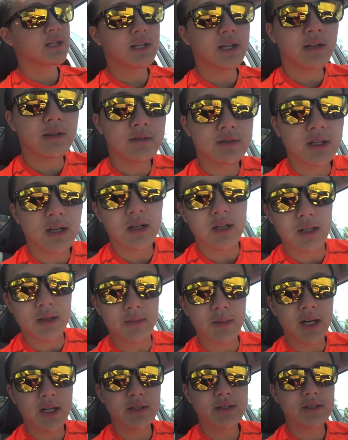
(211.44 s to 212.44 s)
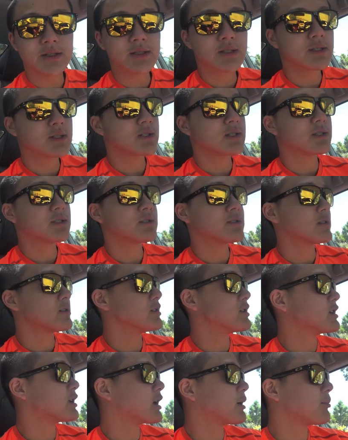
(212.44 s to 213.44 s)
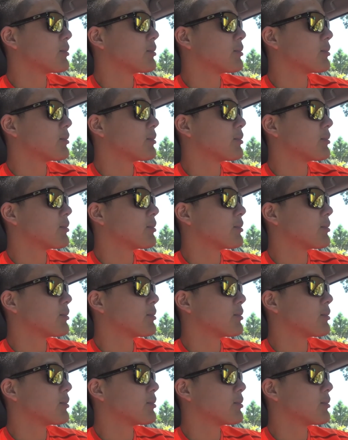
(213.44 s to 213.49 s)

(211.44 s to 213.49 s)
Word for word: that I was talking about so they can